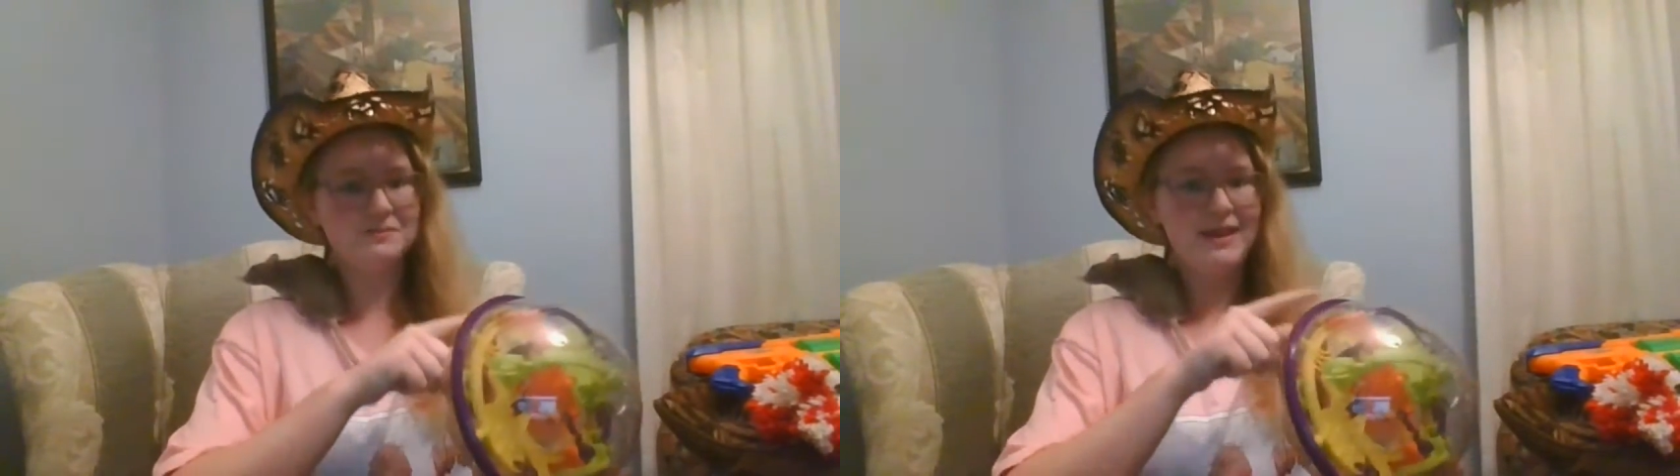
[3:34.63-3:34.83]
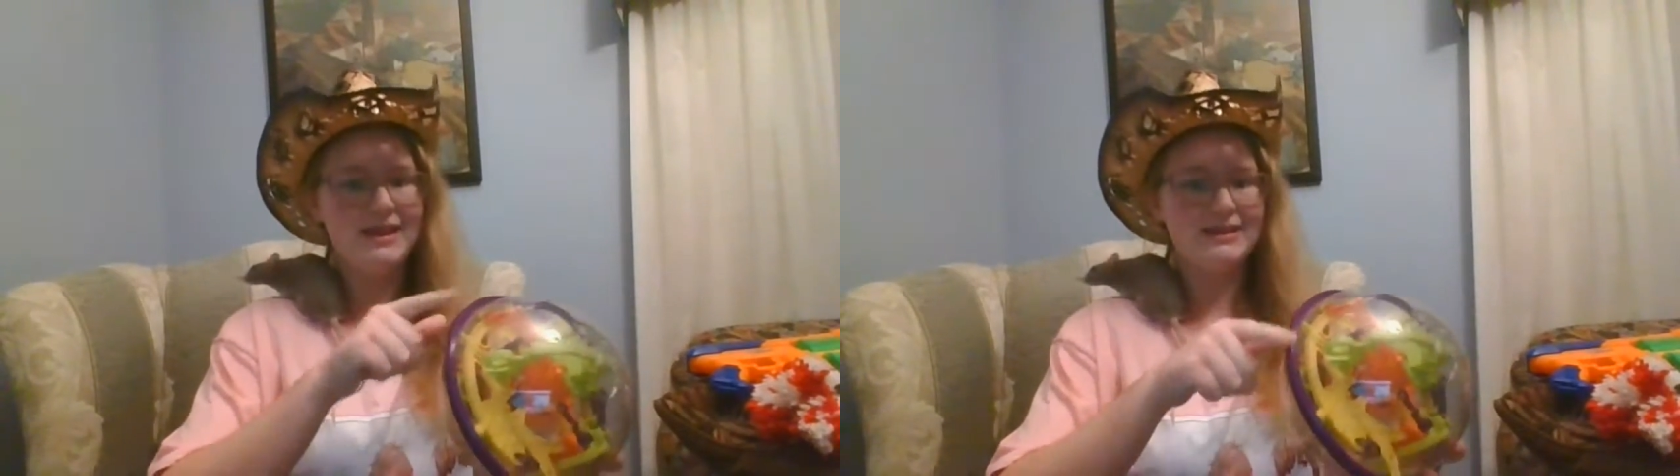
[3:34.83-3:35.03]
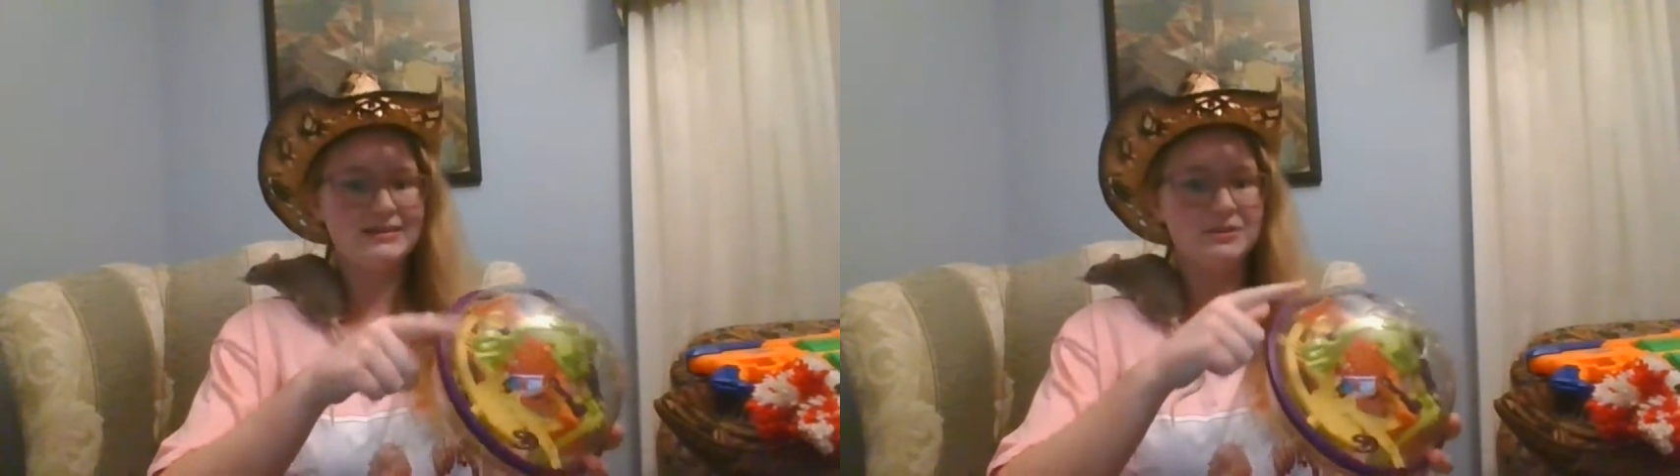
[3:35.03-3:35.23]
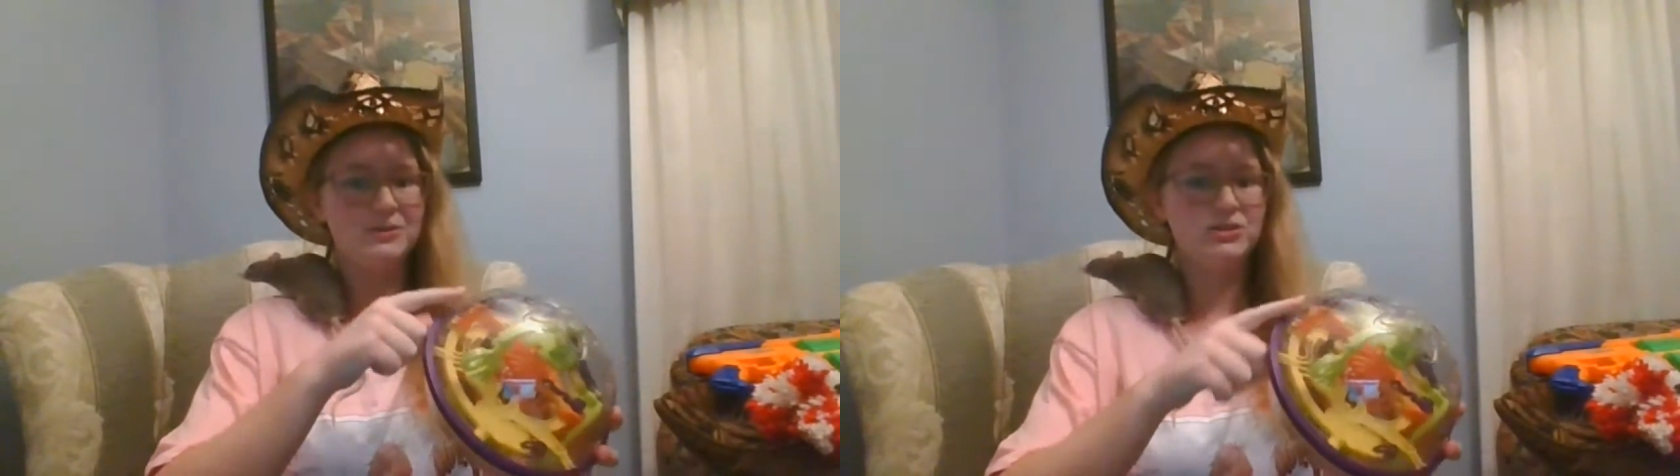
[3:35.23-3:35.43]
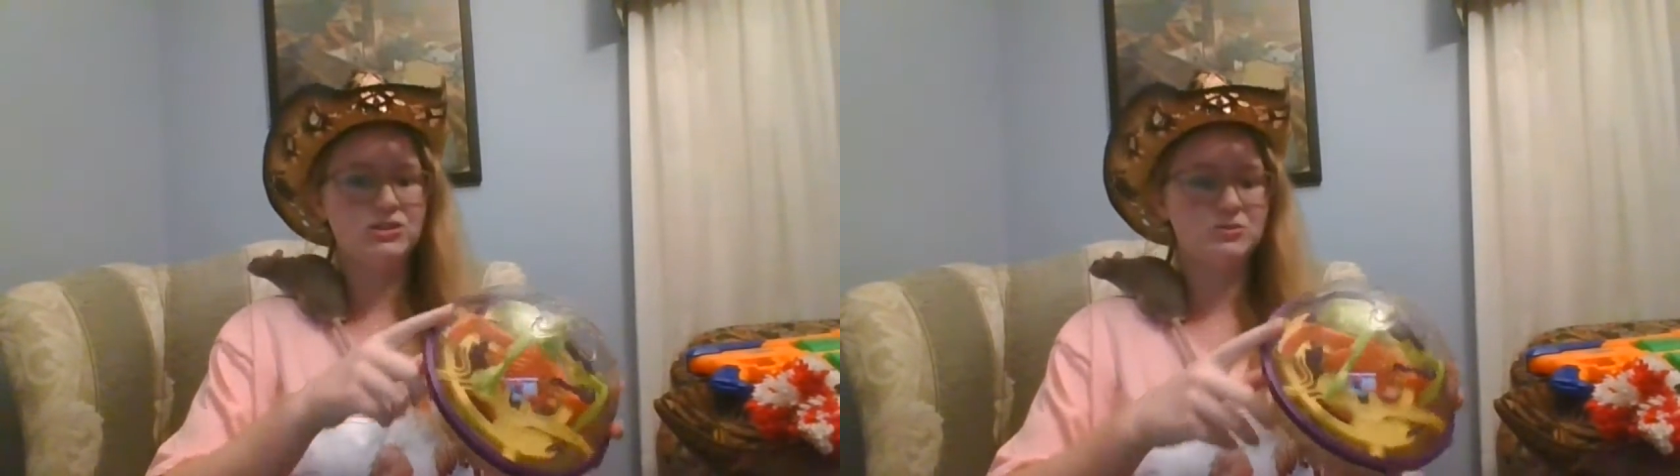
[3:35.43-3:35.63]
a maze
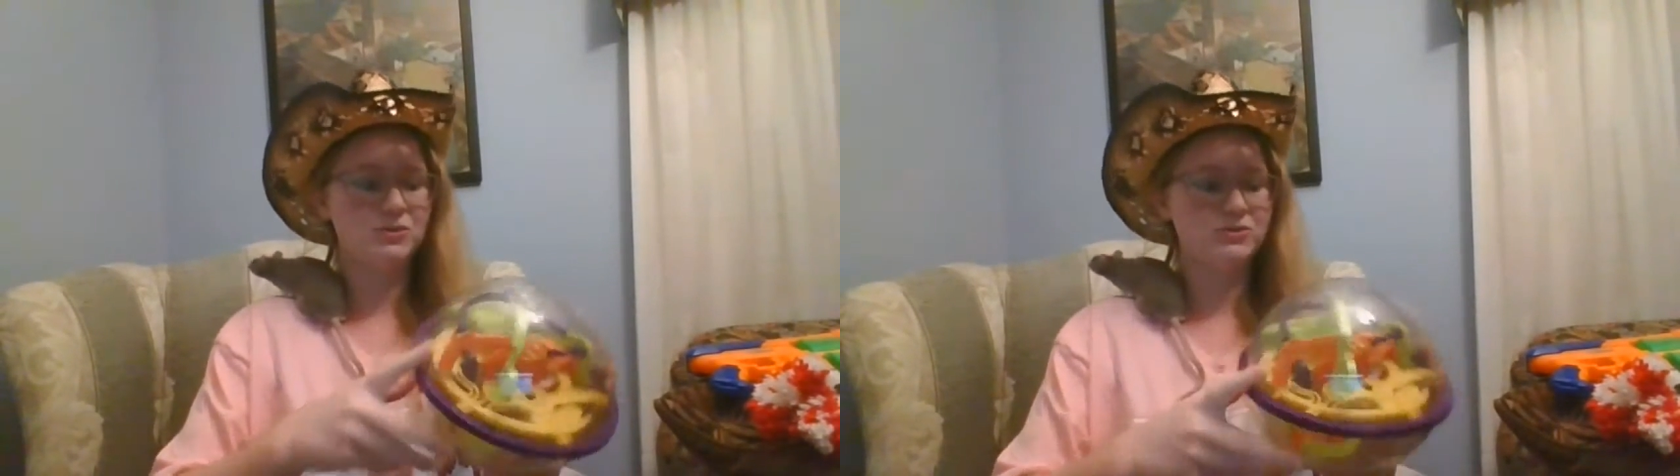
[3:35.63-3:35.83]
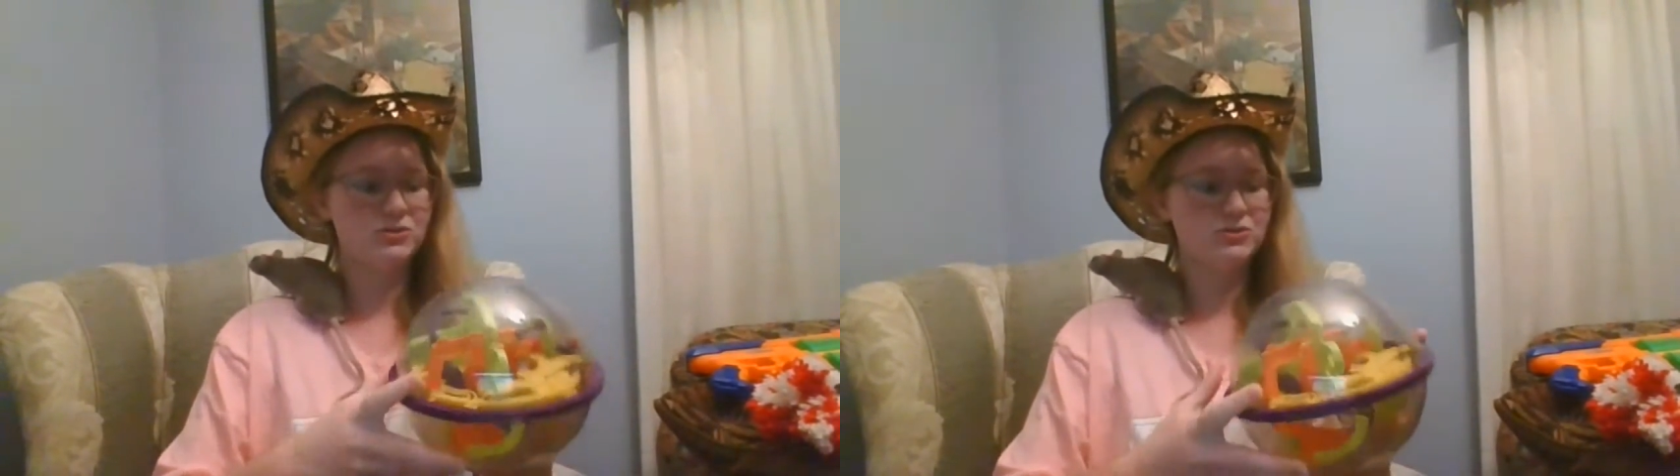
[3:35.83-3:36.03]
in which you're supposed